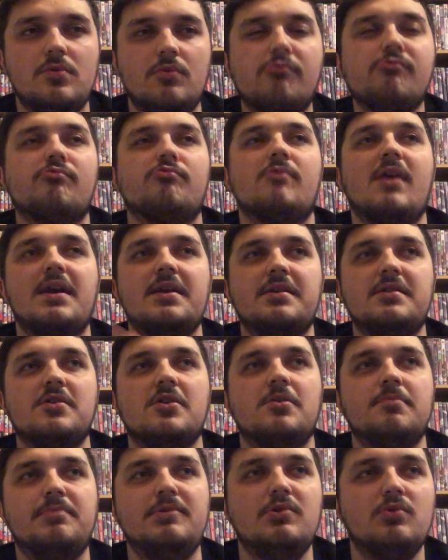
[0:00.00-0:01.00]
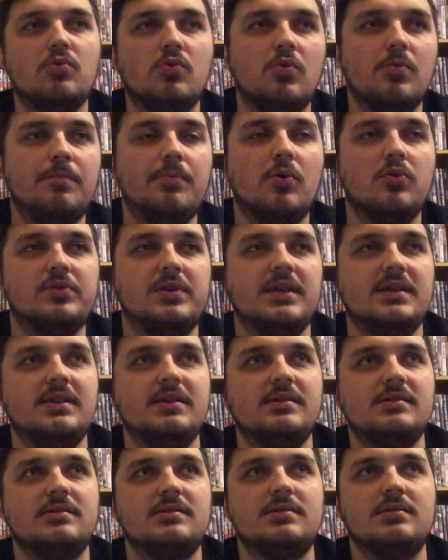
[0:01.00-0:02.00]
rank up your
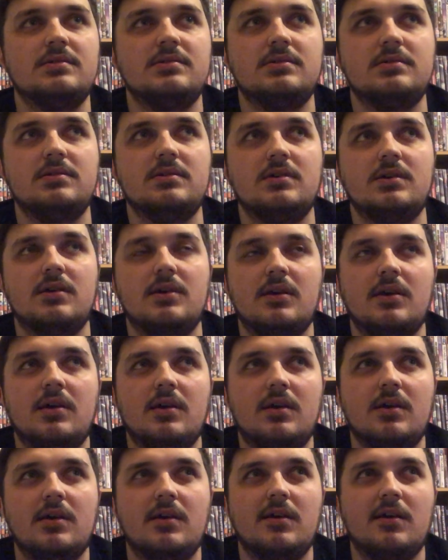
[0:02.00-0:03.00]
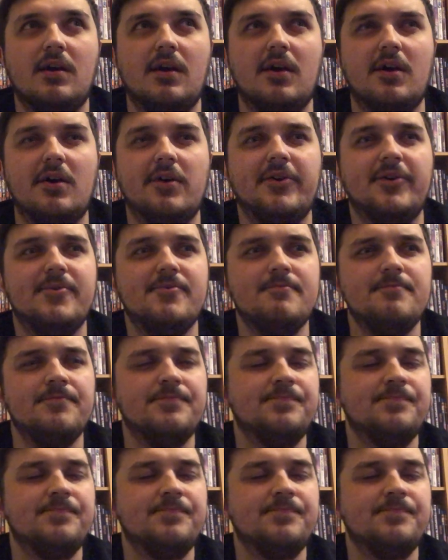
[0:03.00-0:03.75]
body's I